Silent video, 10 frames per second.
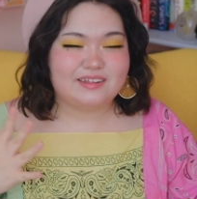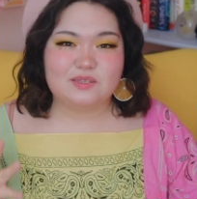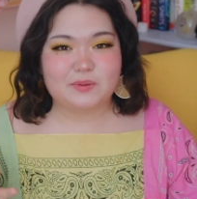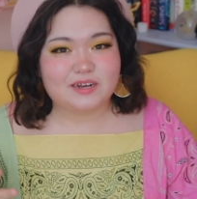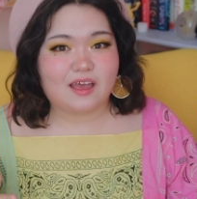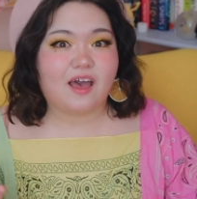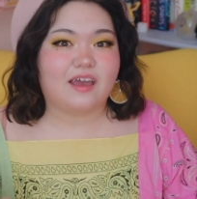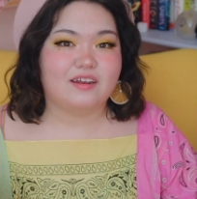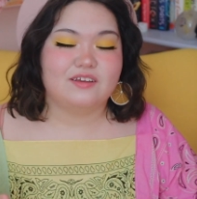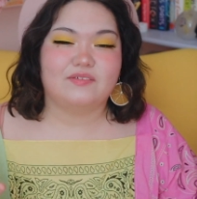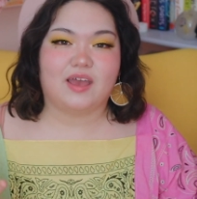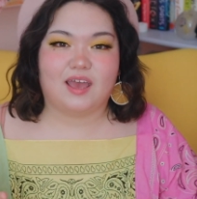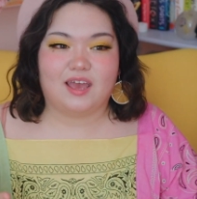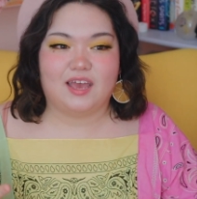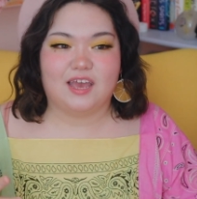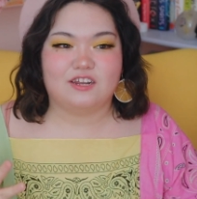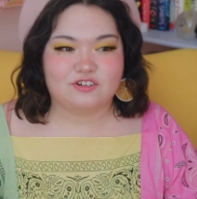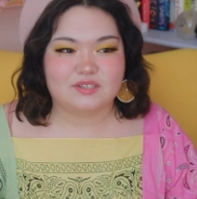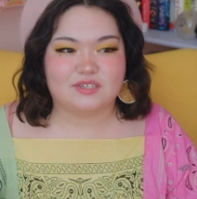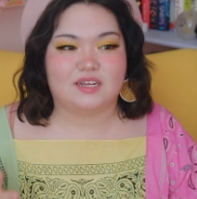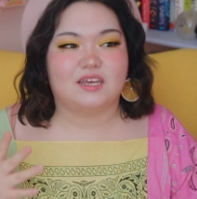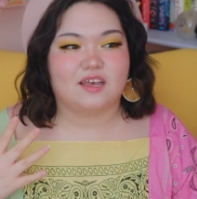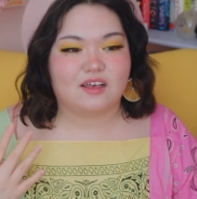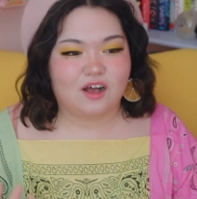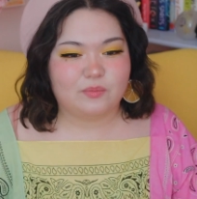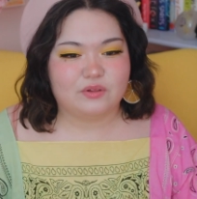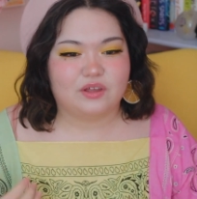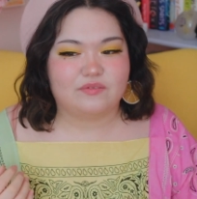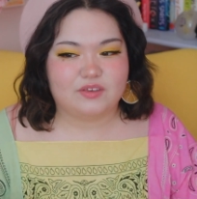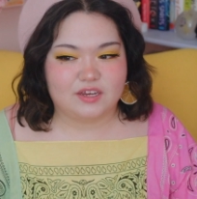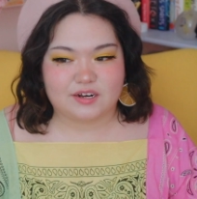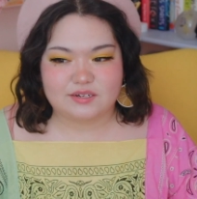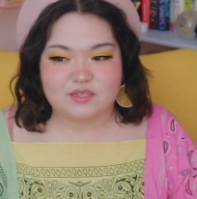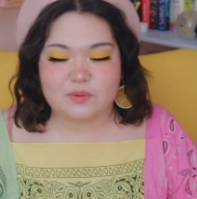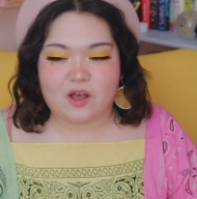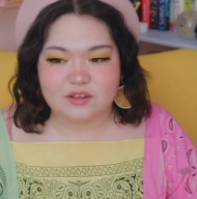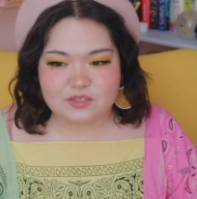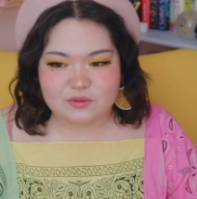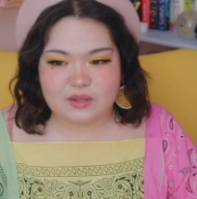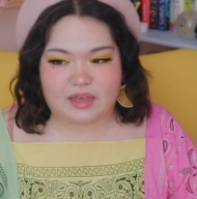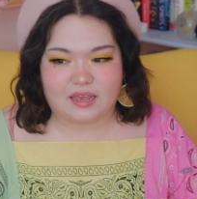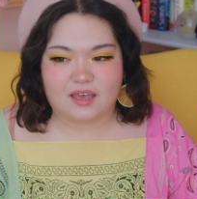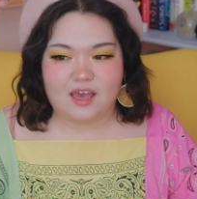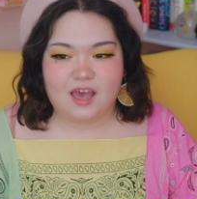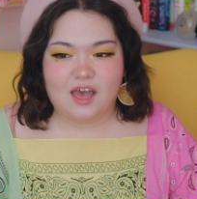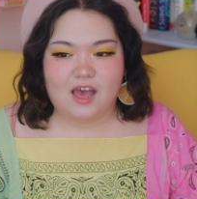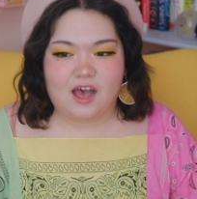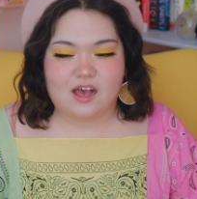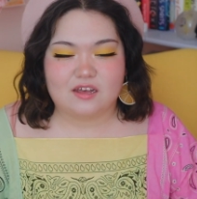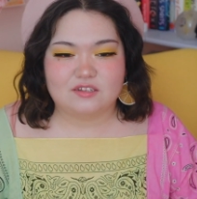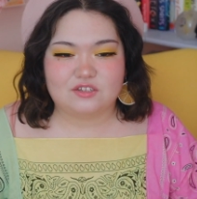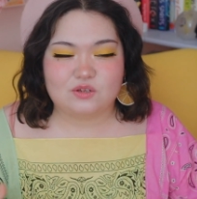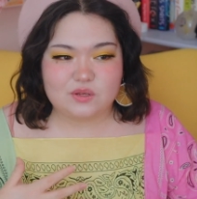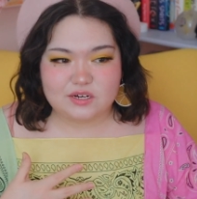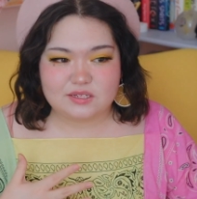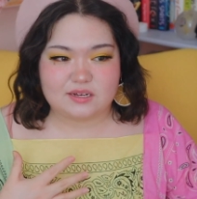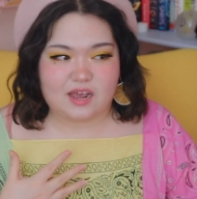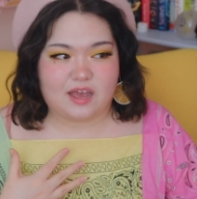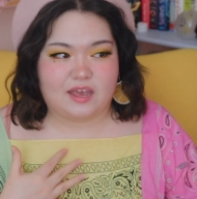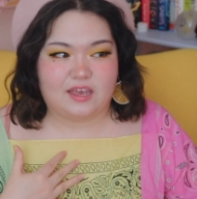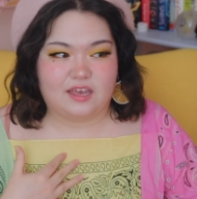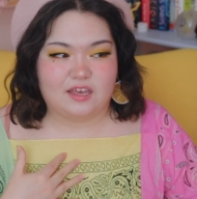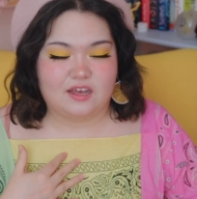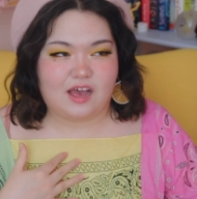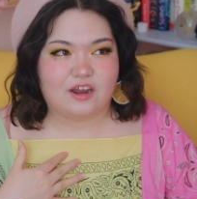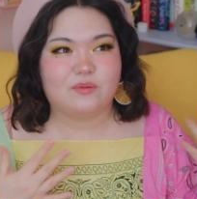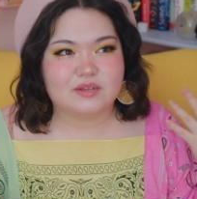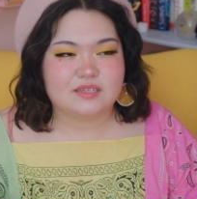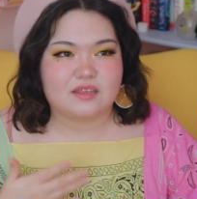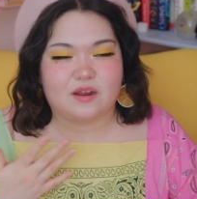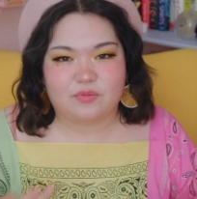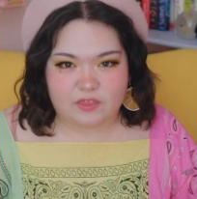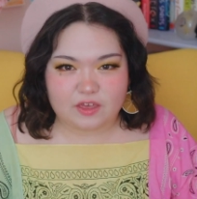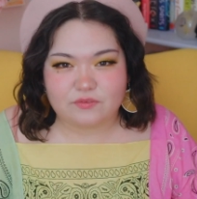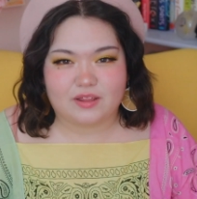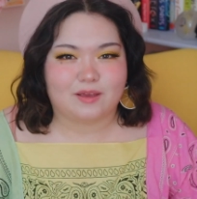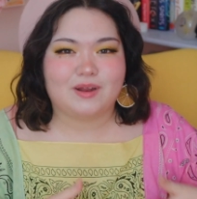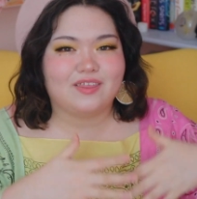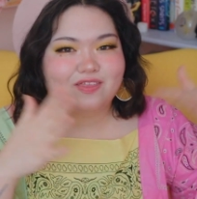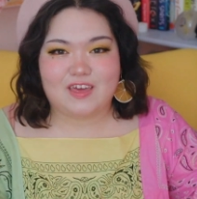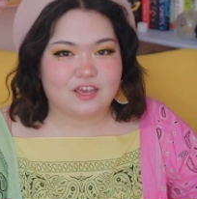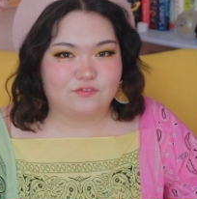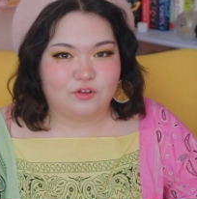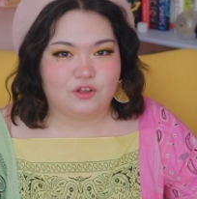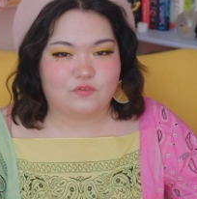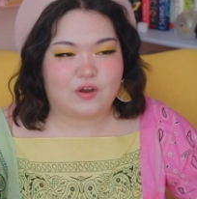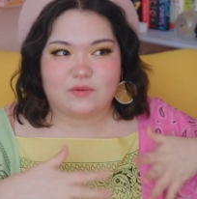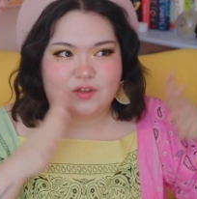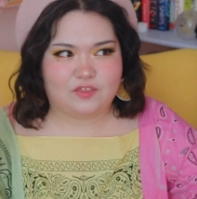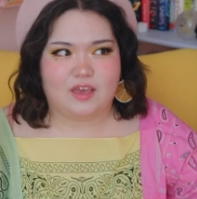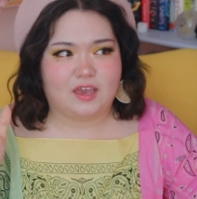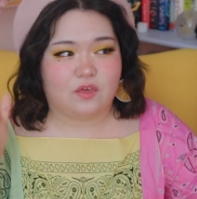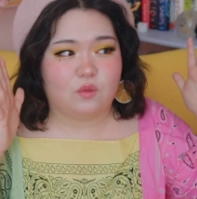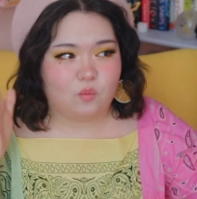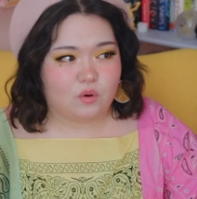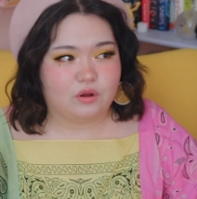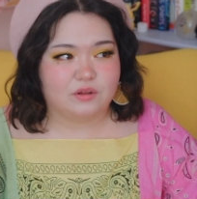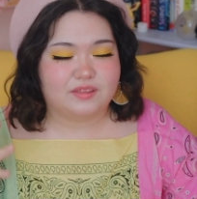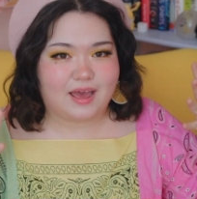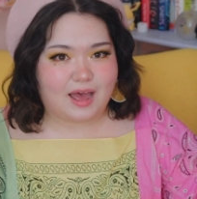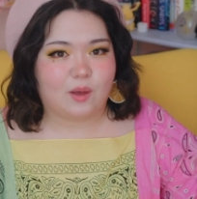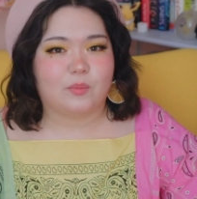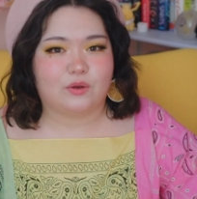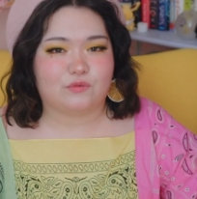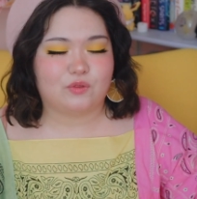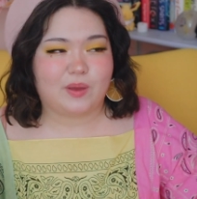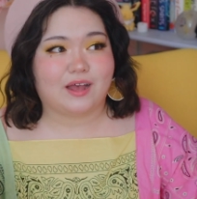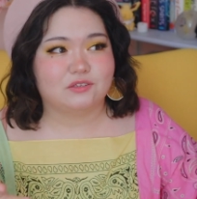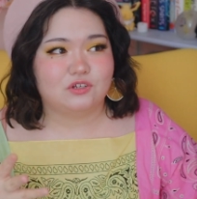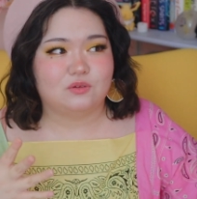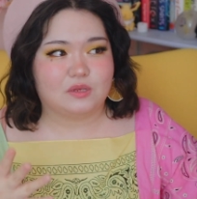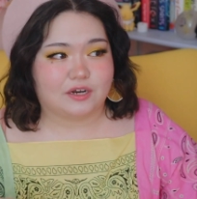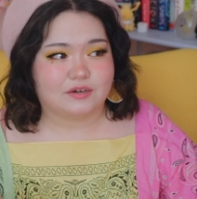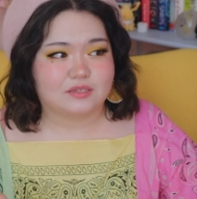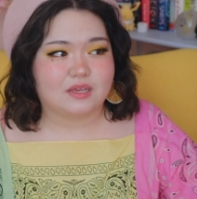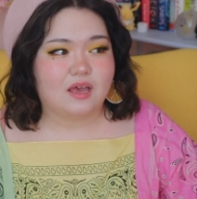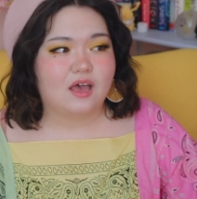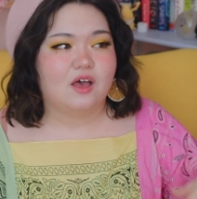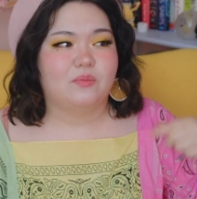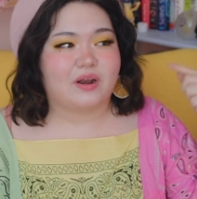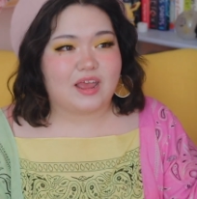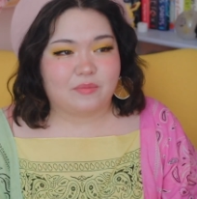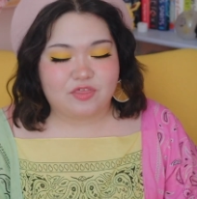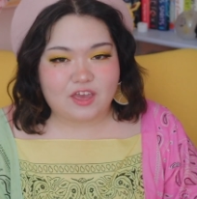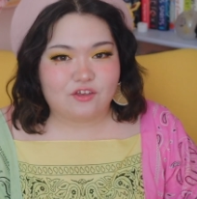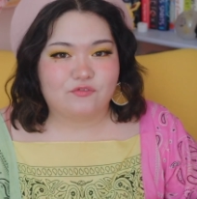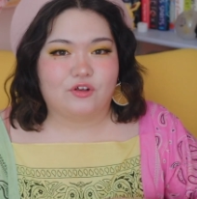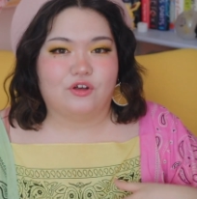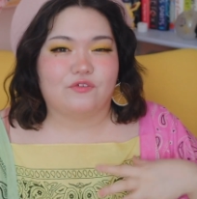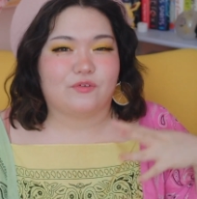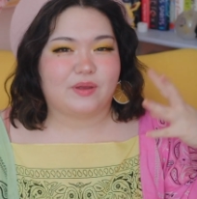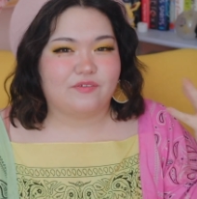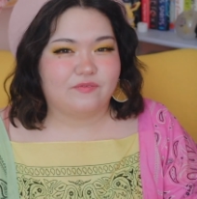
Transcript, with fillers: it's been kind of a interesting couple of years, but also like two years that I I don't want to say that I'm thankful. Like I'm not thankful for everything in the world that happened over the past two years, but I am thankful for my